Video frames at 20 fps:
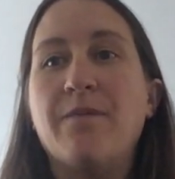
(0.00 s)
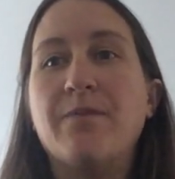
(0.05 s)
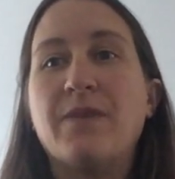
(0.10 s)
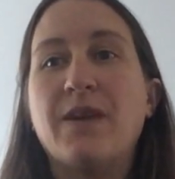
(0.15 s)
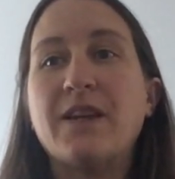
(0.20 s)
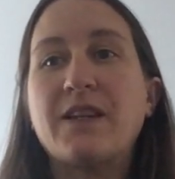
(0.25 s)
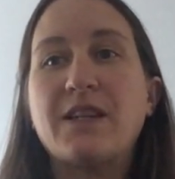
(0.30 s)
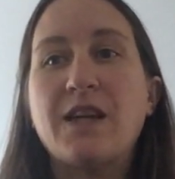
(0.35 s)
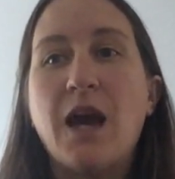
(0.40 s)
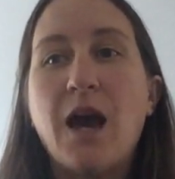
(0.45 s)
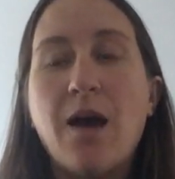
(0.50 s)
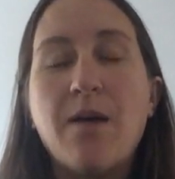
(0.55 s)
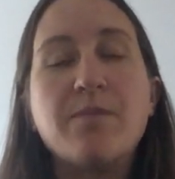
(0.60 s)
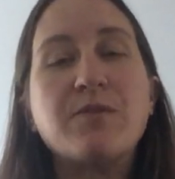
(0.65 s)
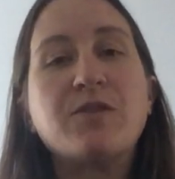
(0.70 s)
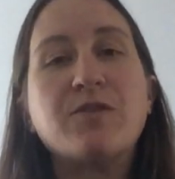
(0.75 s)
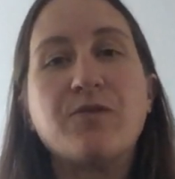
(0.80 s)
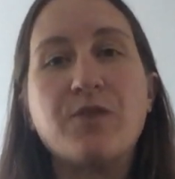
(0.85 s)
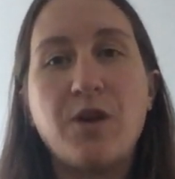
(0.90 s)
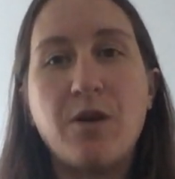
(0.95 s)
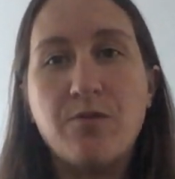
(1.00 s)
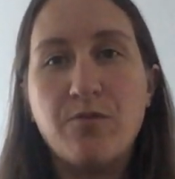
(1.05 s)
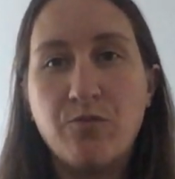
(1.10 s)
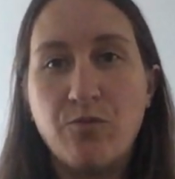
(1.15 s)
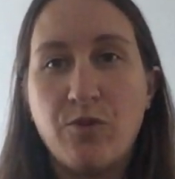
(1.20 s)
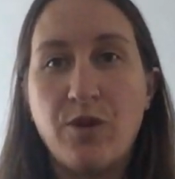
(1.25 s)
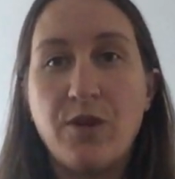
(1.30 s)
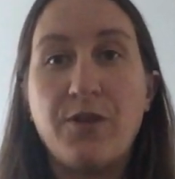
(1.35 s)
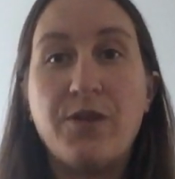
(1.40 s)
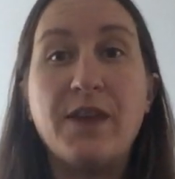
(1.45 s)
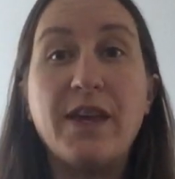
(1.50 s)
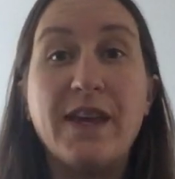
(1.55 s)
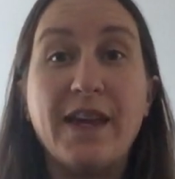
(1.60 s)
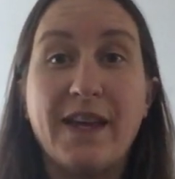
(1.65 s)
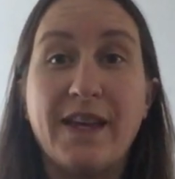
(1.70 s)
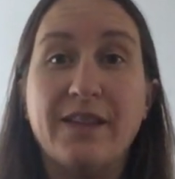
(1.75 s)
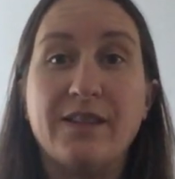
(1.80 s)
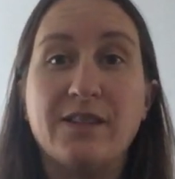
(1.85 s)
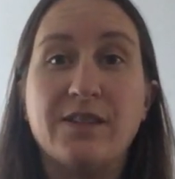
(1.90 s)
It comes from within.